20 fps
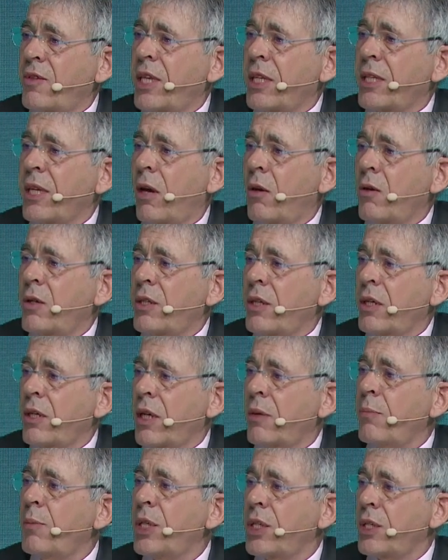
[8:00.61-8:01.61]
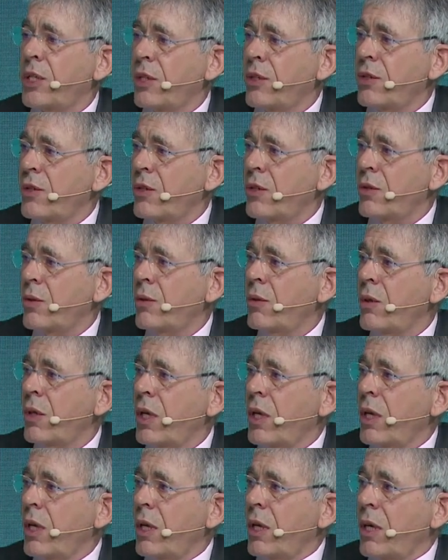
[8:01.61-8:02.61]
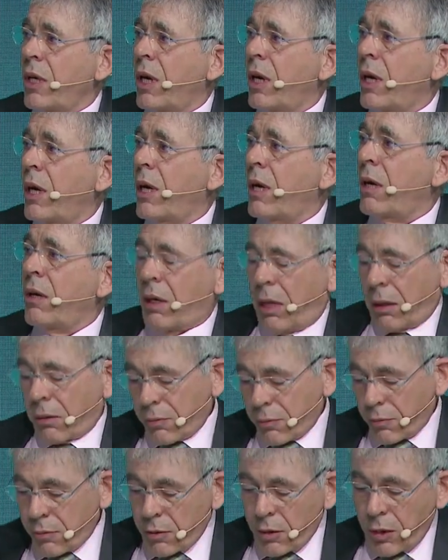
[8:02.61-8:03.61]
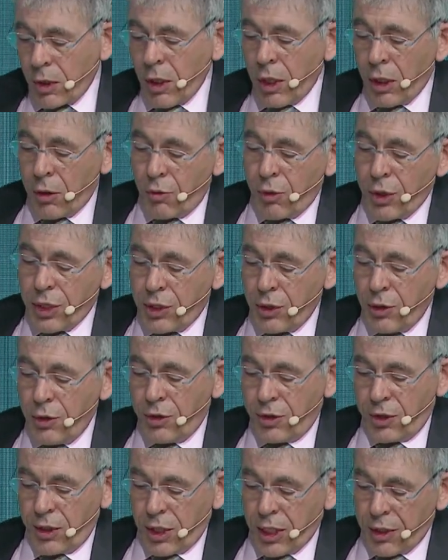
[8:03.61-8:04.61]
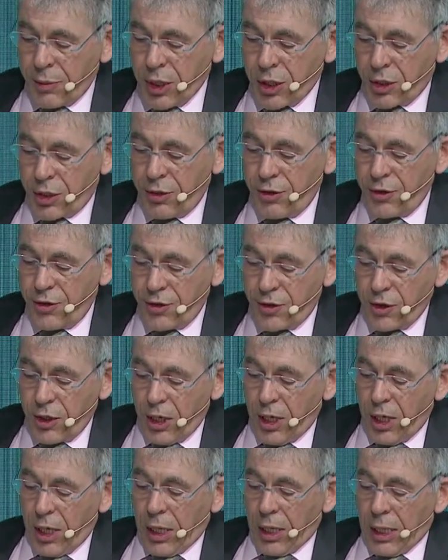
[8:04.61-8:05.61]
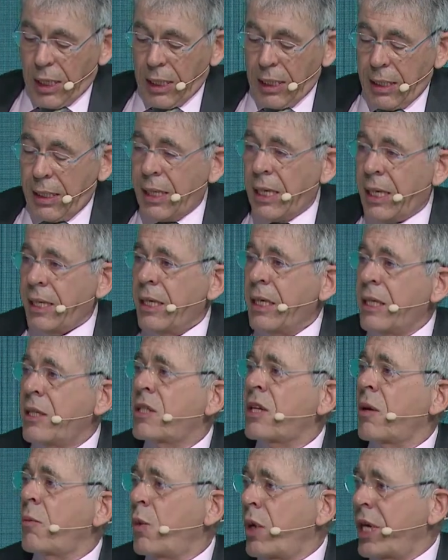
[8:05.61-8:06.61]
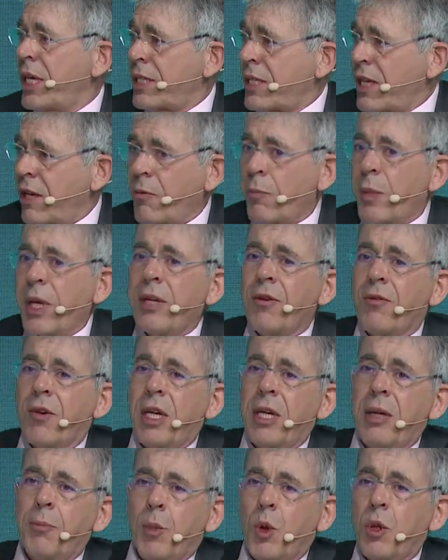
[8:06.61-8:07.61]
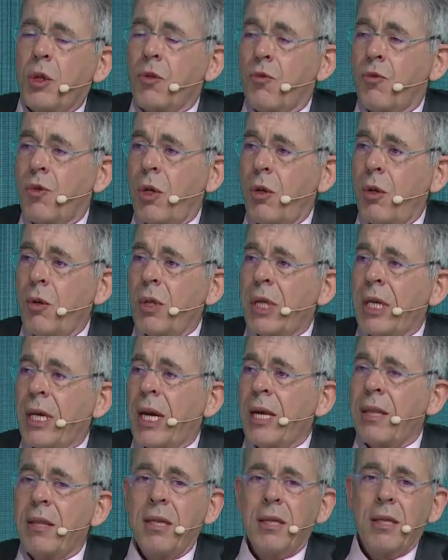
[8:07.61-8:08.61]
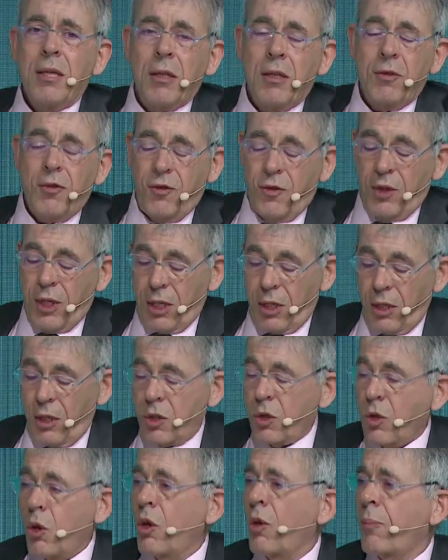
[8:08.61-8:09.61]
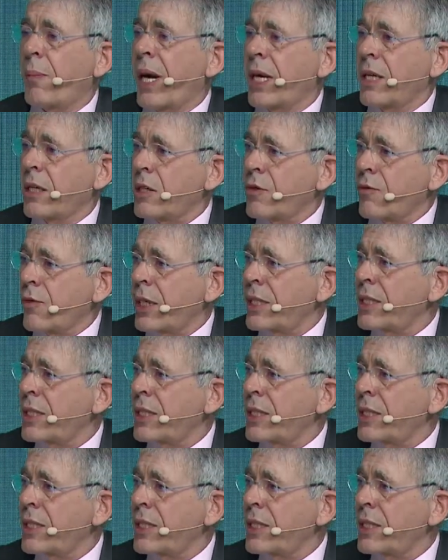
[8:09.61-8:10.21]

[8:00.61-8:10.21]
set out ambitions to reduce emissions. And in some ways, they've played a very important role. I think of solar panels, for